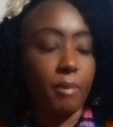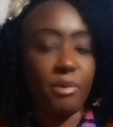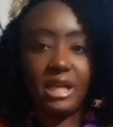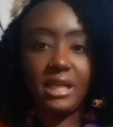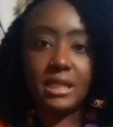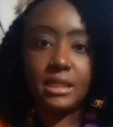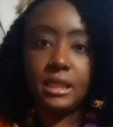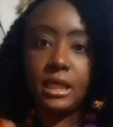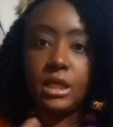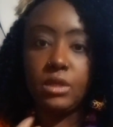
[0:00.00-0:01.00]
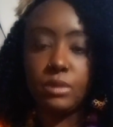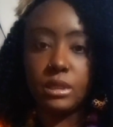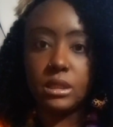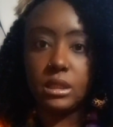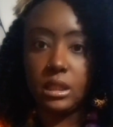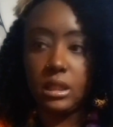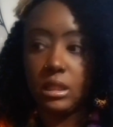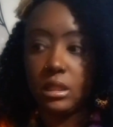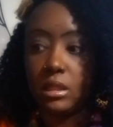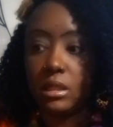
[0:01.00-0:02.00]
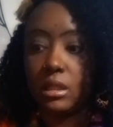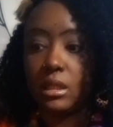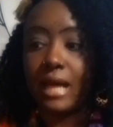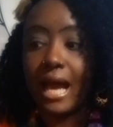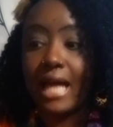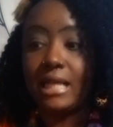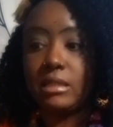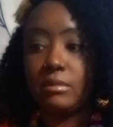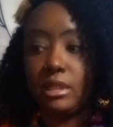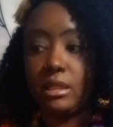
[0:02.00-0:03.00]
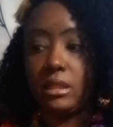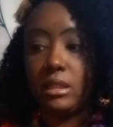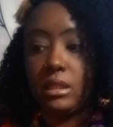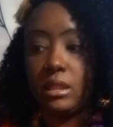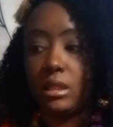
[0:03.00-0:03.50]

But he continuously guides me